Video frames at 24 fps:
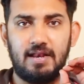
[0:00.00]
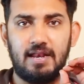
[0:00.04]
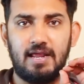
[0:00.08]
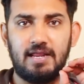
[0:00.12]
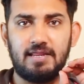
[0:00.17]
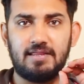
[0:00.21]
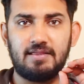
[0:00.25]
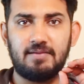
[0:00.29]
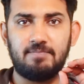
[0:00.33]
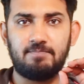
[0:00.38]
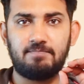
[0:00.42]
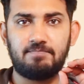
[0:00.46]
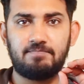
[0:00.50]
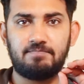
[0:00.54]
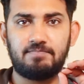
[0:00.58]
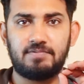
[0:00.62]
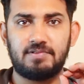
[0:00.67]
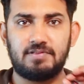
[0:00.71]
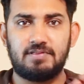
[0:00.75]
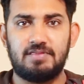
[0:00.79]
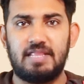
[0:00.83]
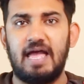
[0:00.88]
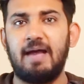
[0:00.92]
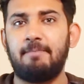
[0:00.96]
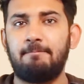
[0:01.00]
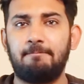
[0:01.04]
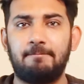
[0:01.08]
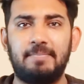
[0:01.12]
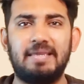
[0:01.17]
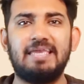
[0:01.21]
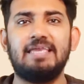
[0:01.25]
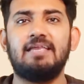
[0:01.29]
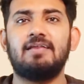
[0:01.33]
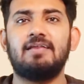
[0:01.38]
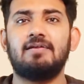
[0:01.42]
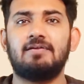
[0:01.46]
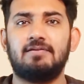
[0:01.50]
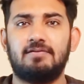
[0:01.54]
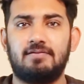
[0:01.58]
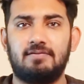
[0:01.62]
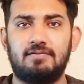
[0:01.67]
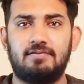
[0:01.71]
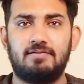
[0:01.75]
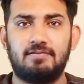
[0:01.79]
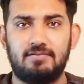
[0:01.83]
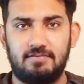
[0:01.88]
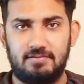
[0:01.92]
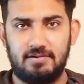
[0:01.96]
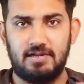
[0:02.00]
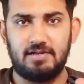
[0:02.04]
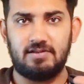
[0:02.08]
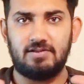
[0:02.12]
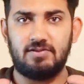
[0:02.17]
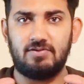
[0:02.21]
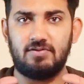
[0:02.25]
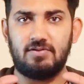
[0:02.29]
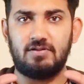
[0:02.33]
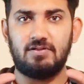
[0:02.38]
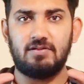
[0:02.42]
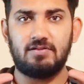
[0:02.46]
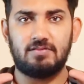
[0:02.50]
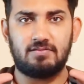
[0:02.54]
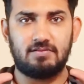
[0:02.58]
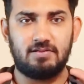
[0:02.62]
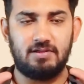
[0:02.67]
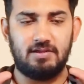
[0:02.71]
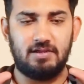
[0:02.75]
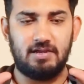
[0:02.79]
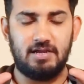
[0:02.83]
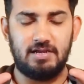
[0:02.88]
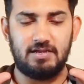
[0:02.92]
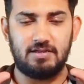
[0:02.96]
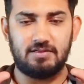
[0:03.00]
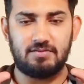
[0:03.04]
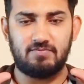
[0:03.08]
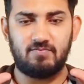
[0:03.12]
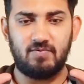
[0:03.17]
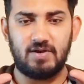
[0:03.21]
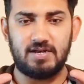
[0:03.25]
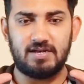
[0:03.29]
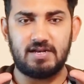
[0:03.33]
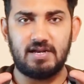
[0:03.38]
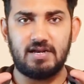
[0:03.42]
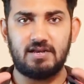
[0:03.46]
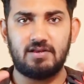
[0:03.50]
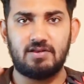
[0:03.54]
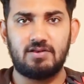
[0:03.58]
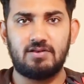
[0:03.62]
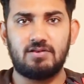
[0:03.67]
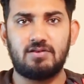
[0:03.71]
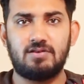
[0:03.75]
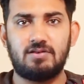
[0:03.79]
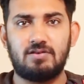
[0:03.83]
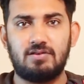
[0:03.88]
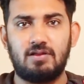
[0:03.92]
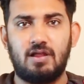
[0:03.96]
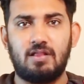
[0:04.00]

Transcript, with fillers: like a snappy. Like you can just he just went like